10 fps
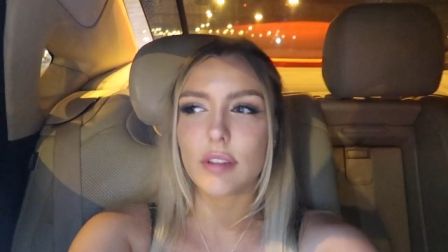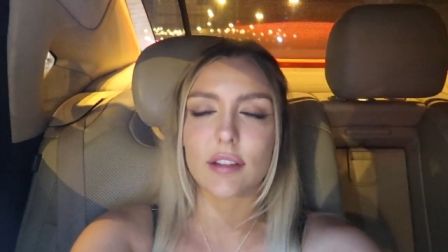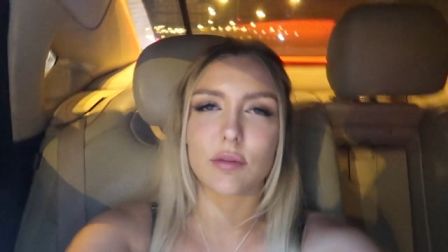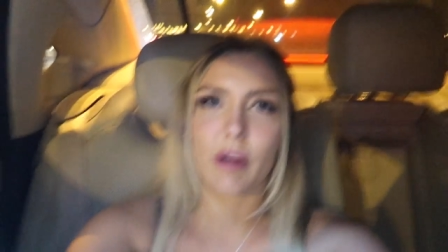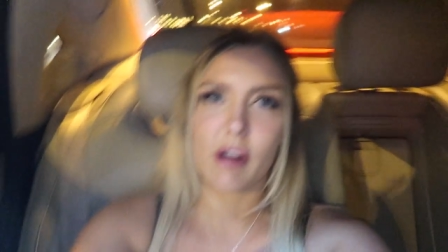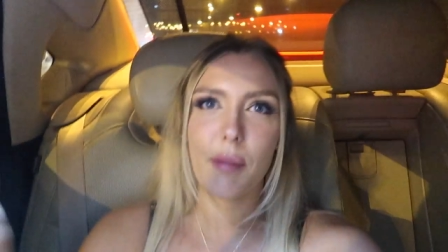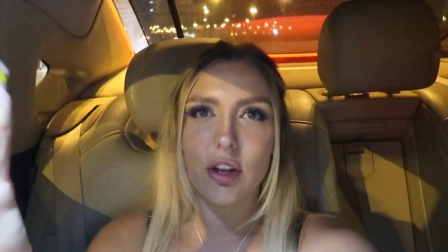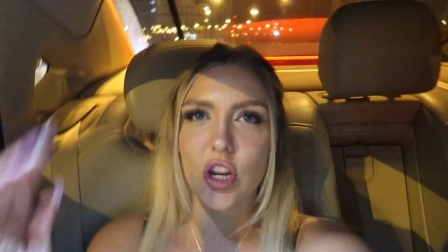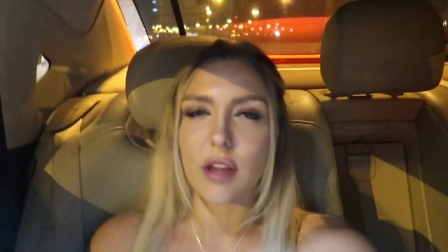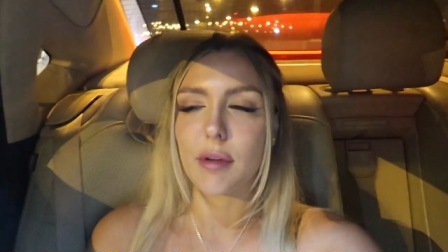That's where I
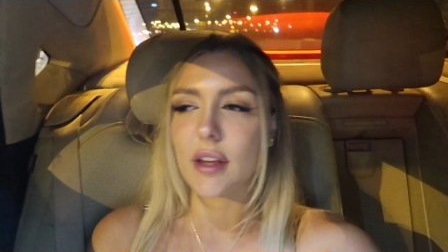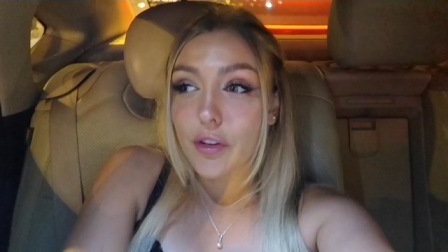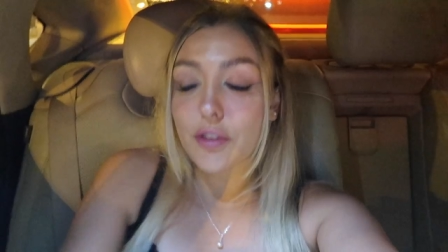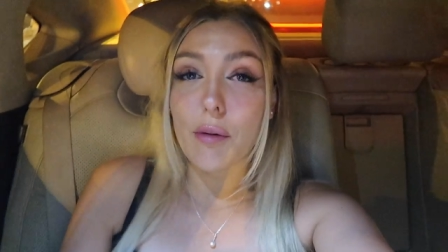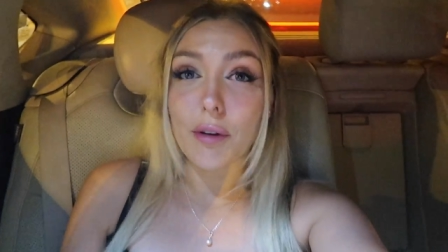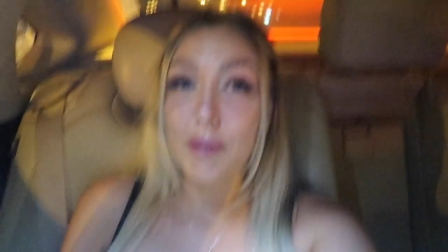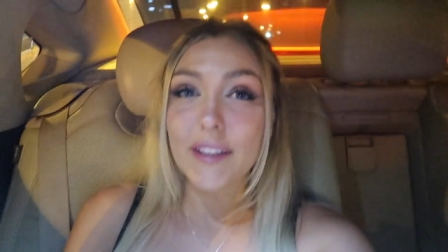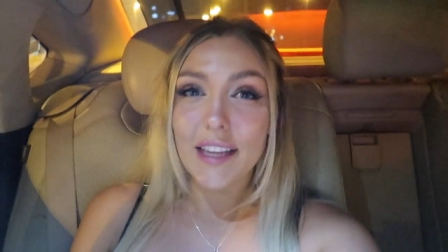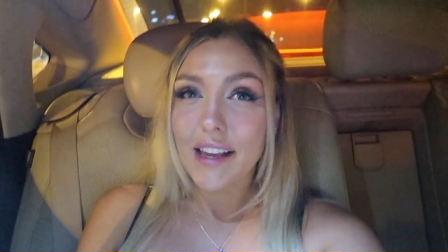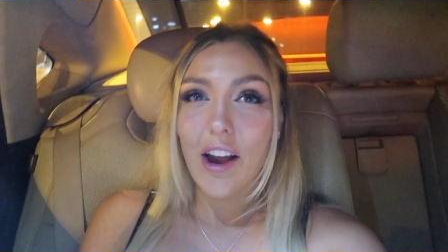met Jamie. So I'm going to be
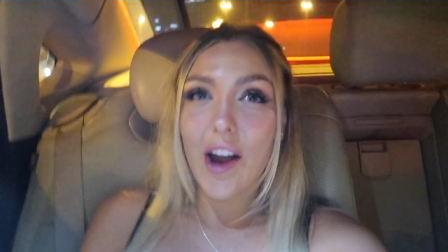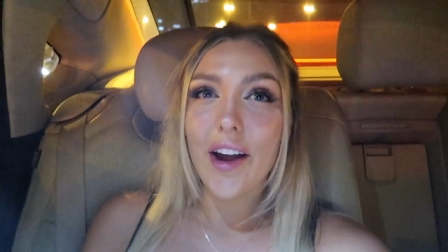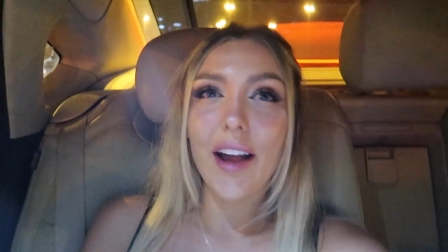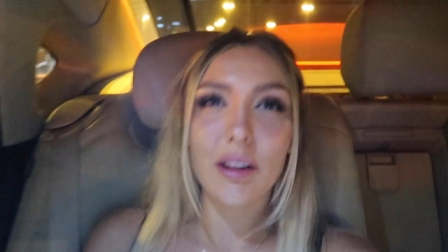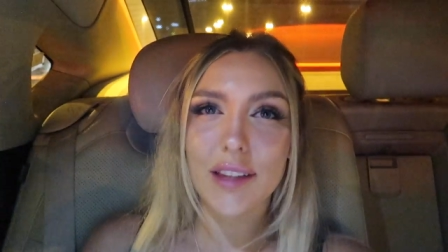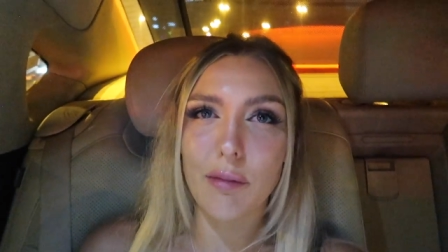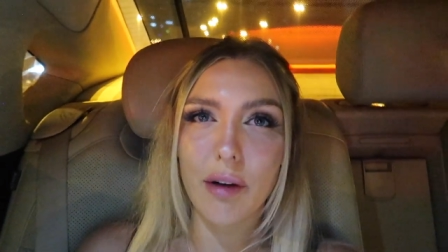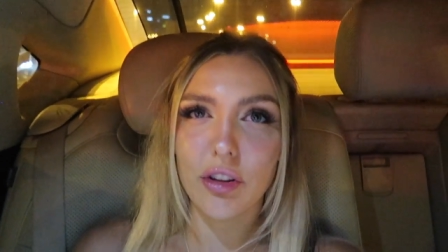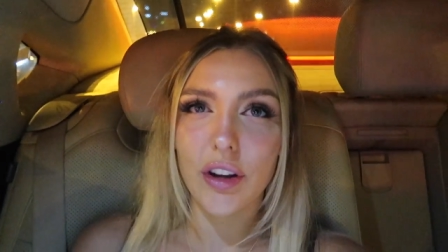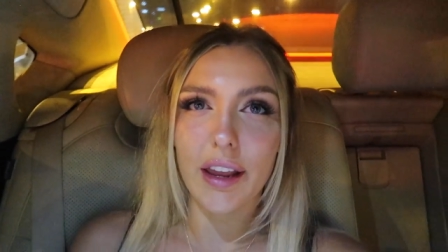seeing her. I'll take
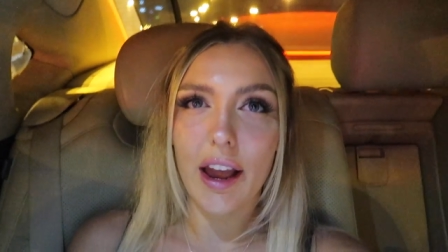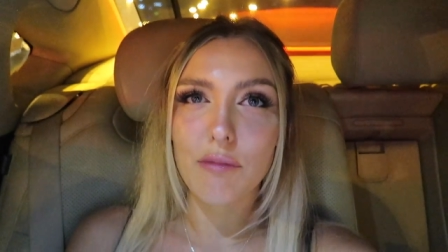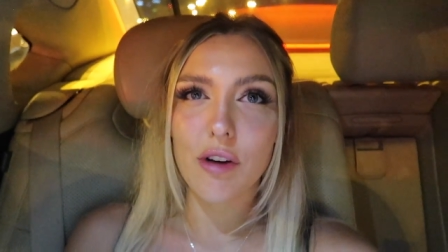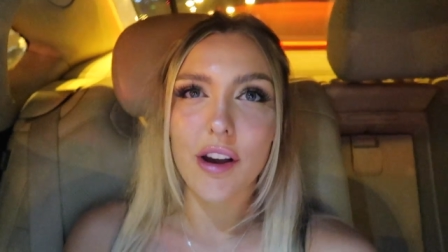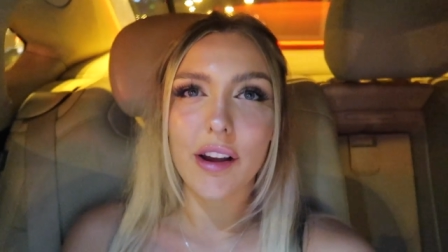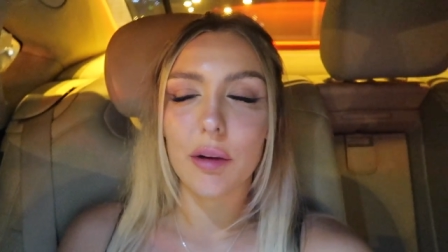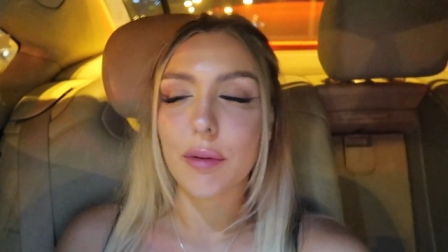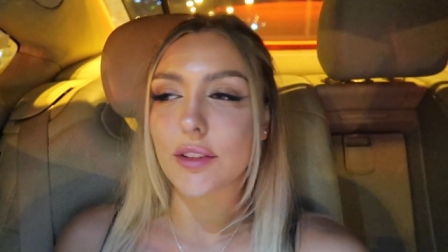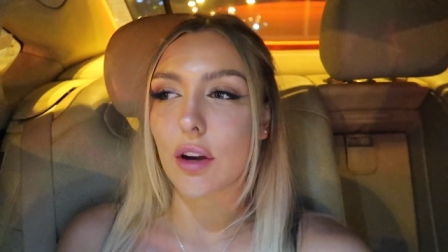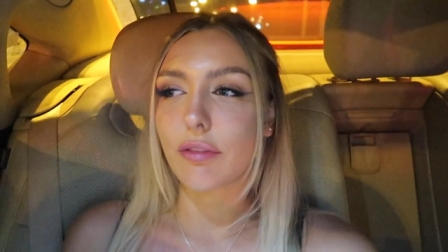my vlogging camera. It'll
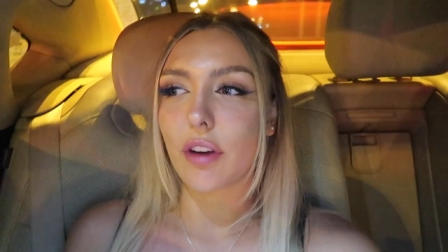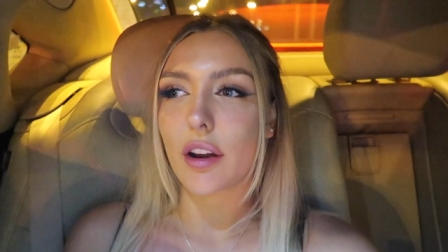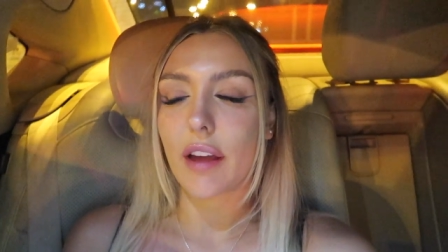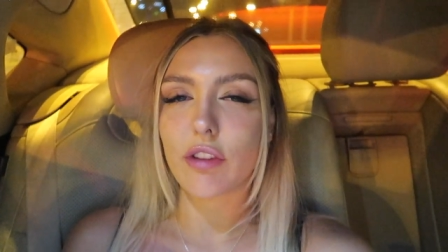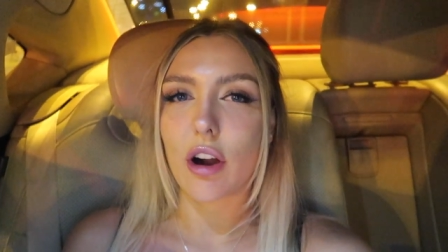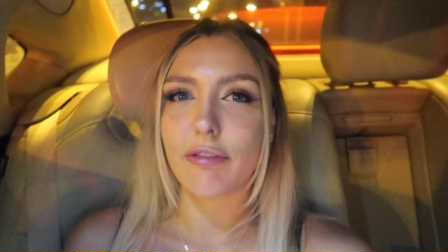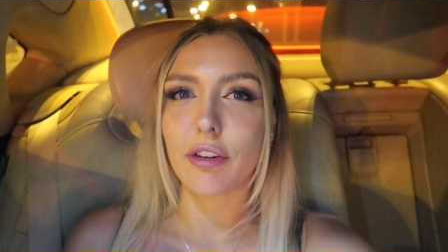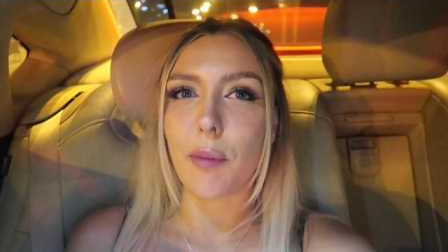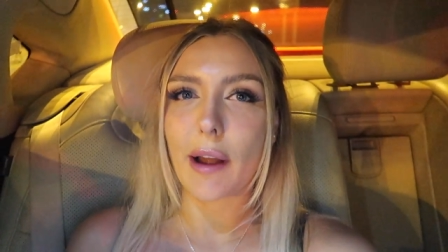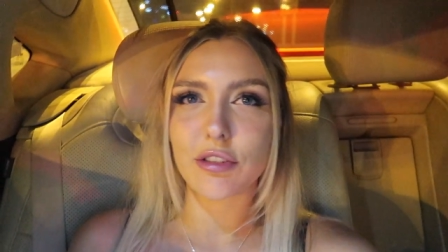be so fun. I've got a
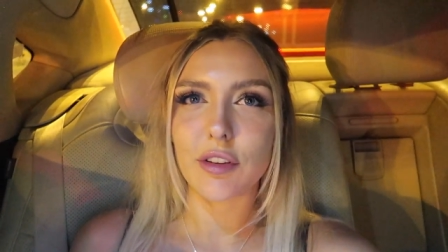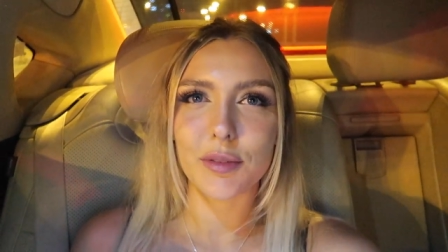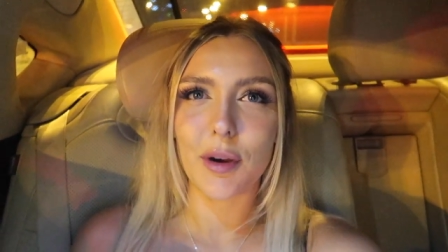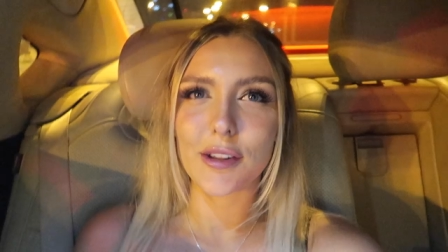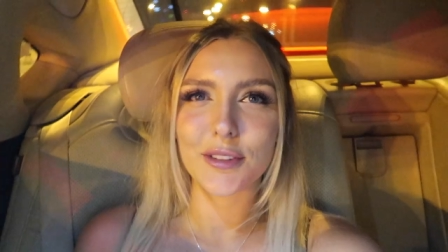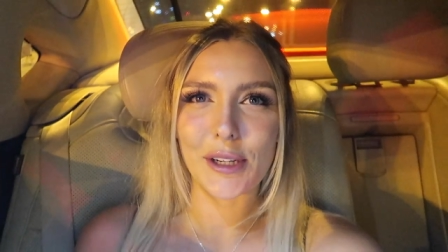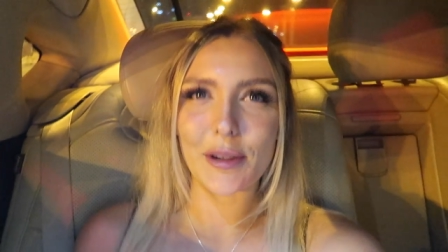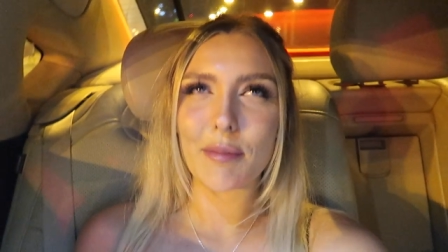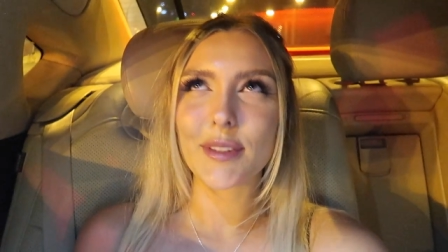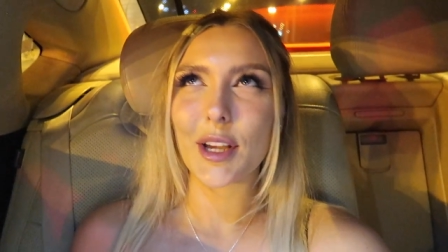full battery as well, so
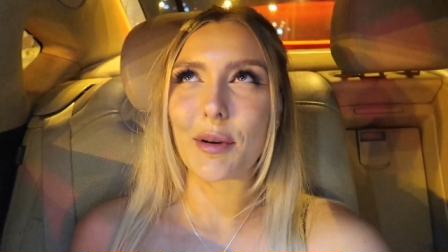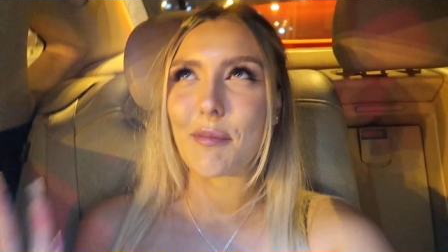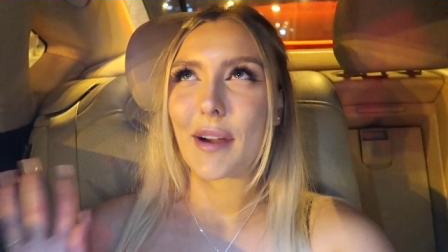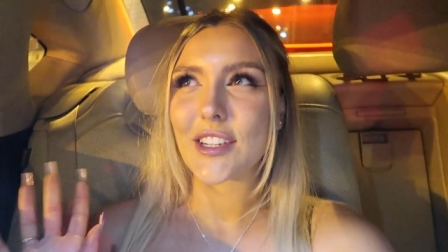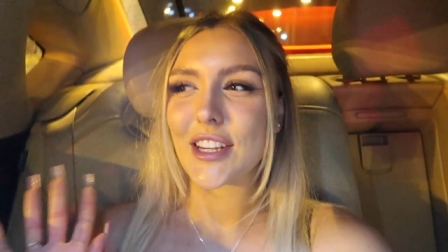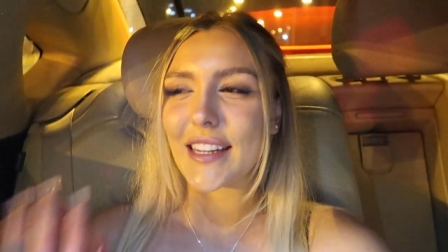I'm so on my shit